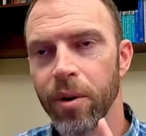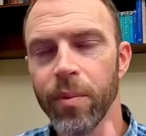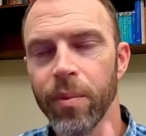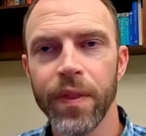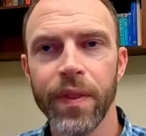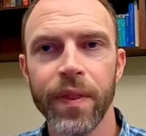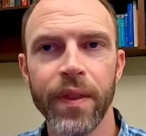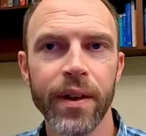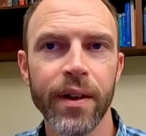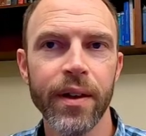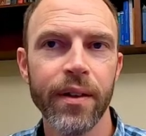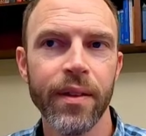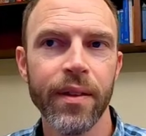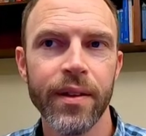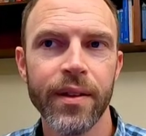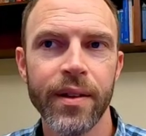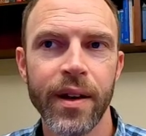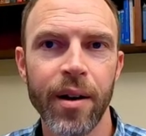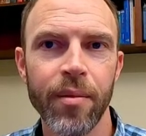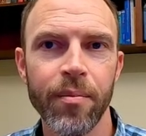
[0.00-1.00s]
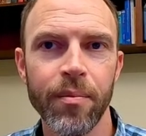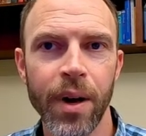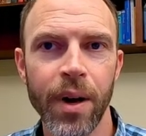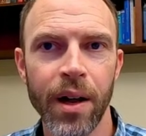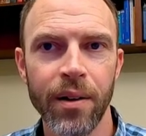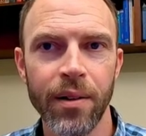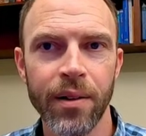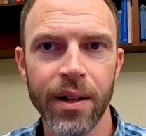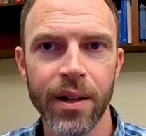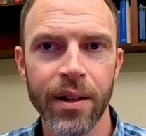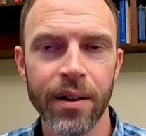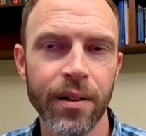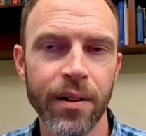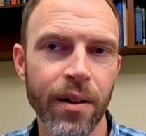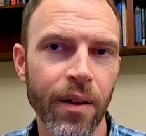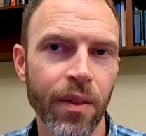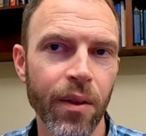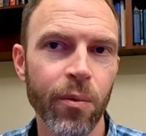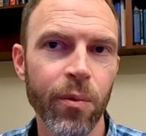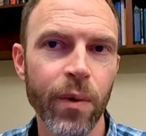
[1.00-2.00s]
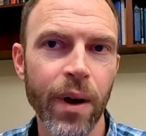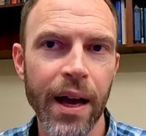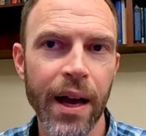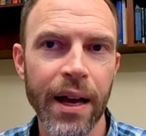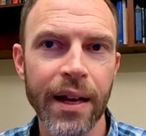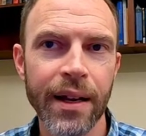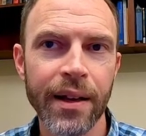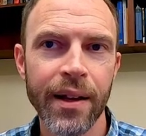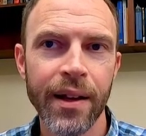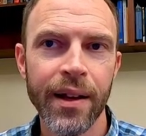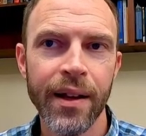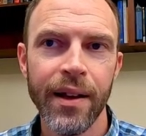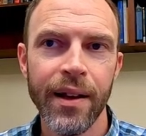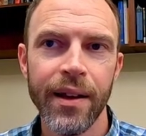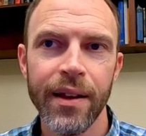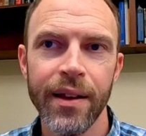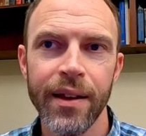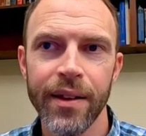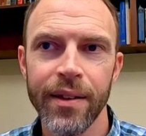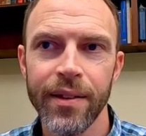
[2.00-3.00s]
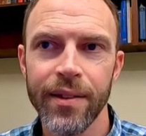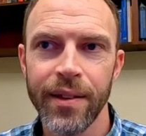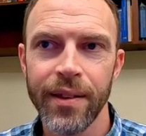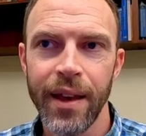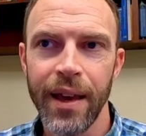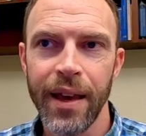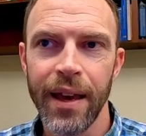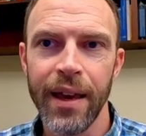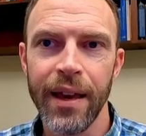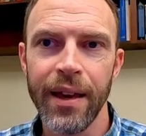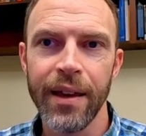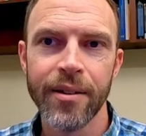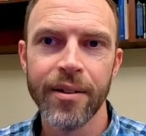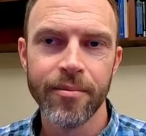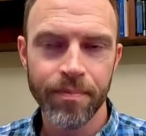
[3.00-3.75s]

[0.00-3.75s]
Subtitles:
but the top model here on the right is a